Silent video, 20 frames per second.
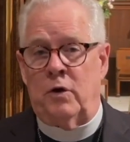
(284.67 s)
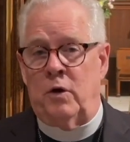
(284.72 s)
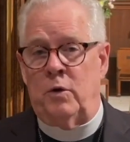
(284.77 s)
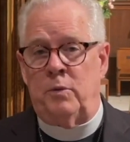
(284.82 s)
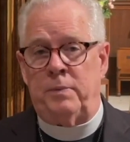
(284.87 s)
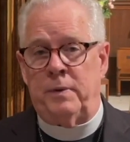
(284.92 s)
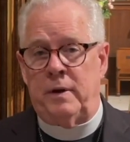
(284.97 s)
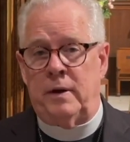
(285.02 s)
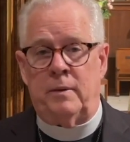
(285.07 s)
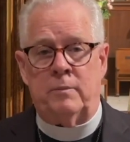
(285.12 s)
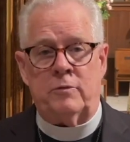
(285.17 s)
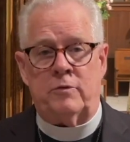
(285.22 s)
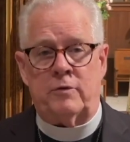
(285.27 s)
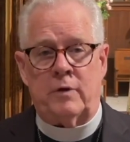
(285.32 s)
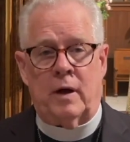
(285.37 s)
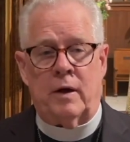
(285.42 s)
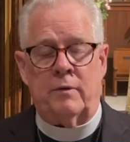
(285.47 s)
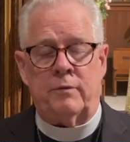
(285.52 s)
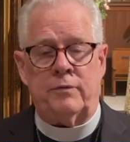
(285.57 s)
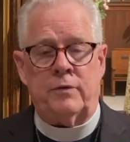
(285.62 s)
open
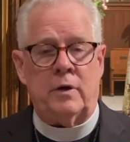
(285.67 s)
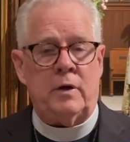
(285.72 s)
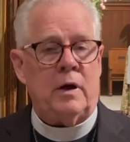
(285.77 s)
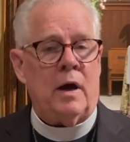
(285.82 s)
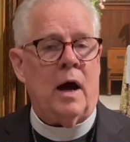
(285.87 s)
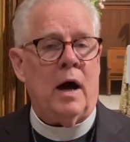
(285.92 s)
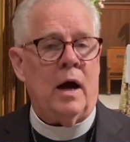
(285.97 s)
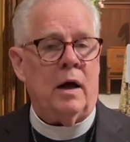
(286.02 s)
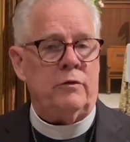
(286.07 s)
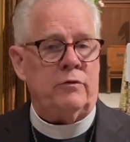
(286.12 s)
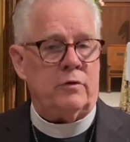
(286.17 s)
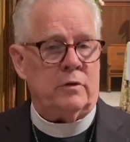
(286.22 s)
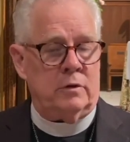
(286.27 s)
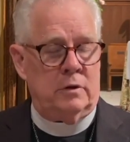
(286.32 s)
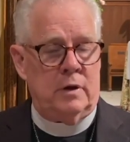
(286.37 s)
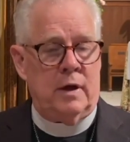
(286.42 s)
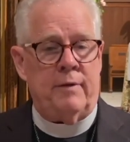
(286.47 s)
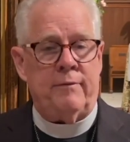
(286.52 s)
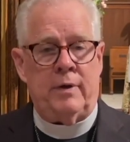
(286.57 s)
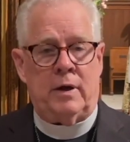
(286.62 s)
himself to God's
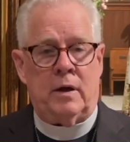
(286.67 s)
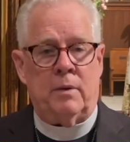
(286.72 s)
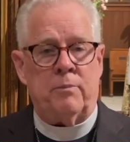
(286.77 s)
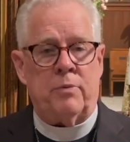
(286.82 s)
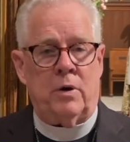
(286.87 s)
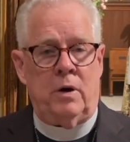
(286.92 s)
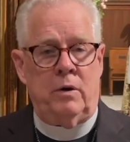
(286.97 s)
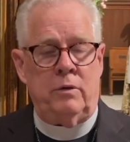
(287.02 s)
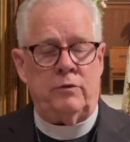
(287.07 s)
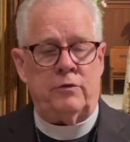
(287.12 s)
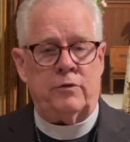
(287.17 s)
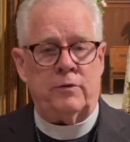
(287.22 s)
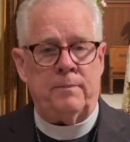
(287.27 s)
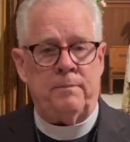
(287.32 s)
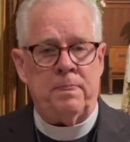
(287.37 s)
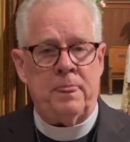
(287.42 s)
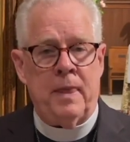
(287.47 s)
loving approach.